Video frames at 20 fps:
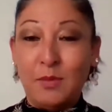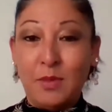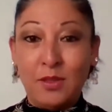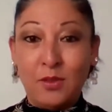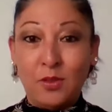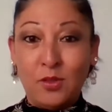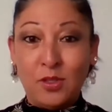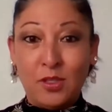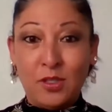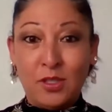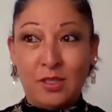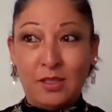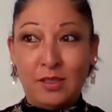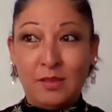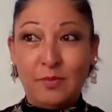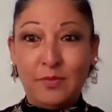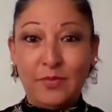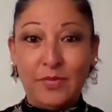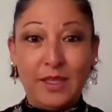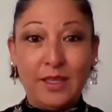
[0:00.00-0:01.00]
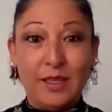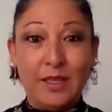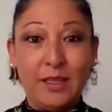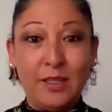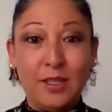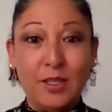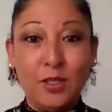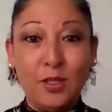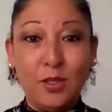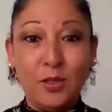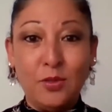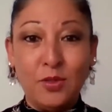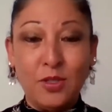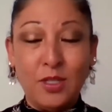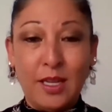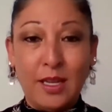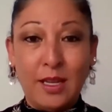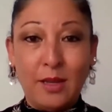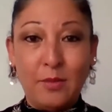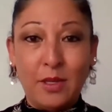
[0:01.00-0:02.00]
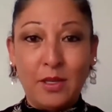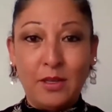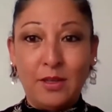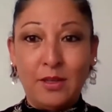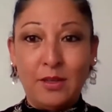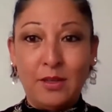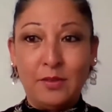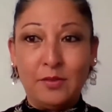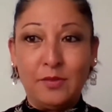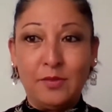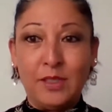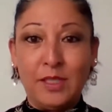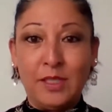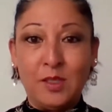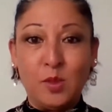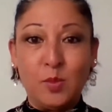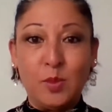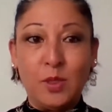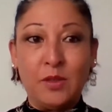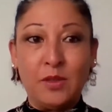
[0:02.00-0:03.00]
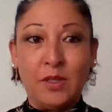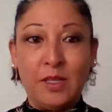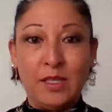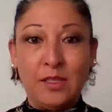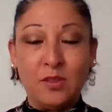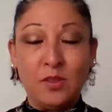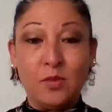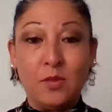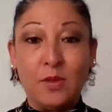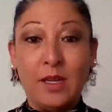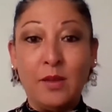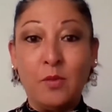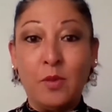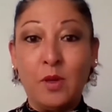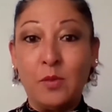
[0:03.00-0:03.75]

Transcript: I mean, there's such a huge gamut of experience, right?